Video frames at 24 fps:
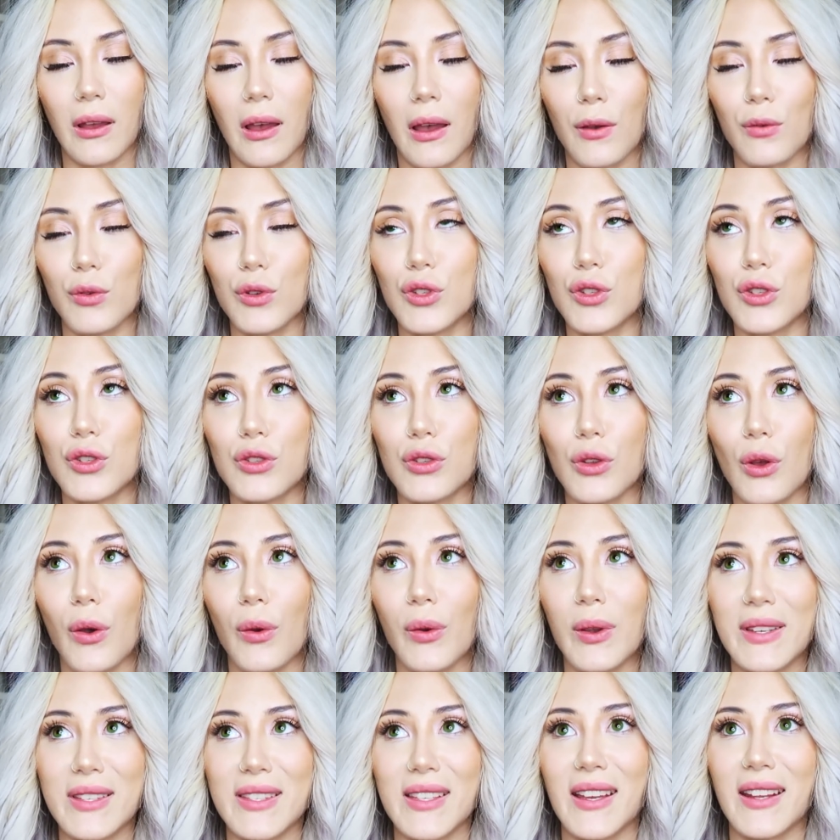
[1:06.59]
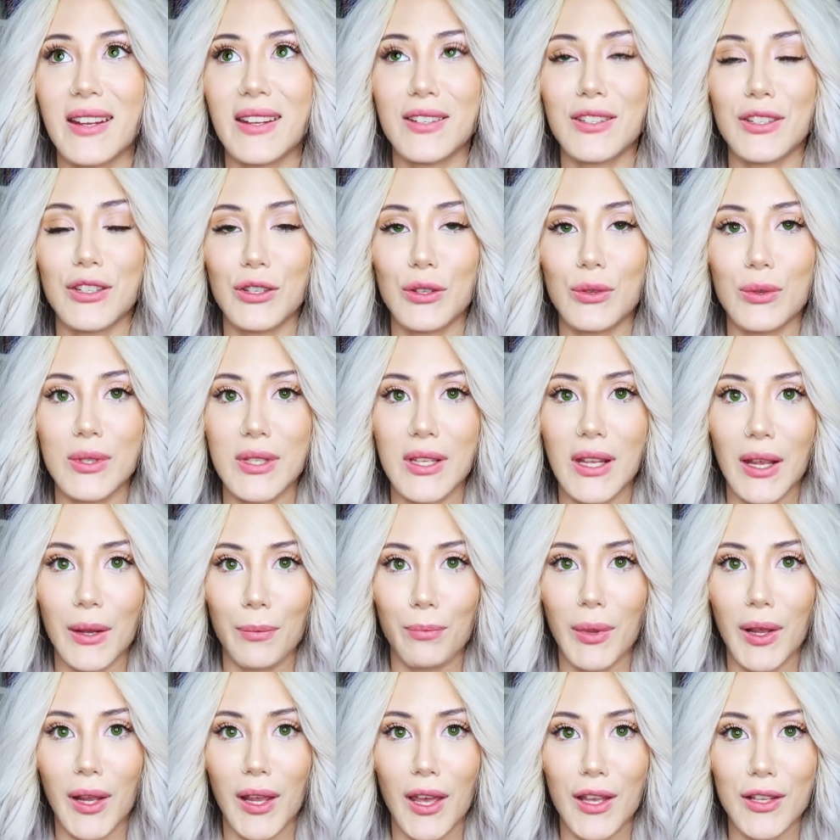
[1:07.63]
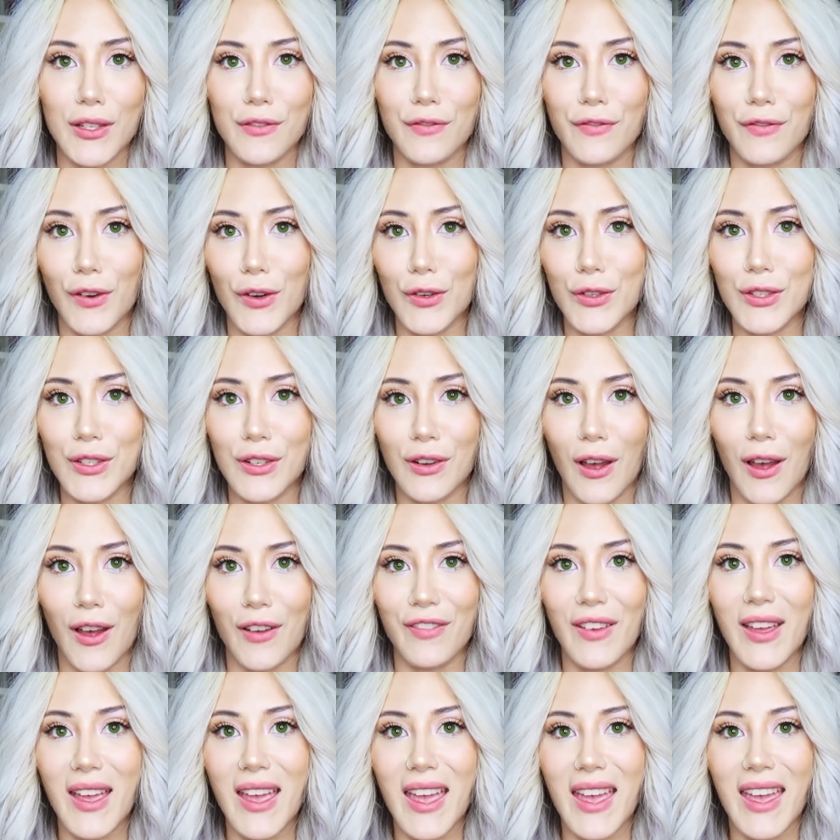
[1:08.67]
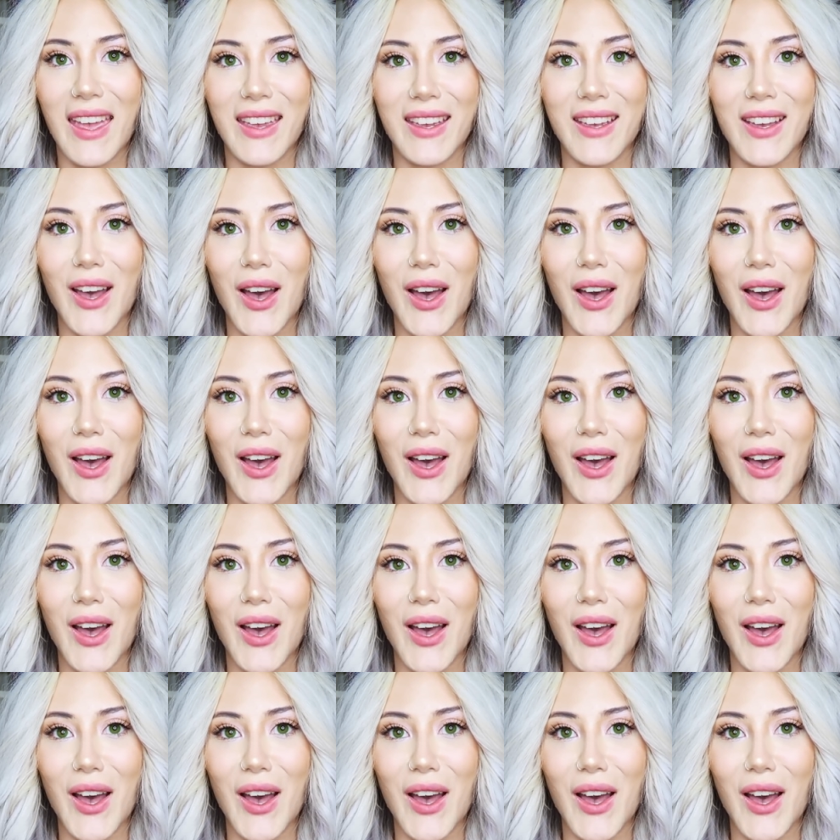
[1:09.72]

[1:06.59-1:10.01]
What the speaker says: I was so excited to use it because first off, it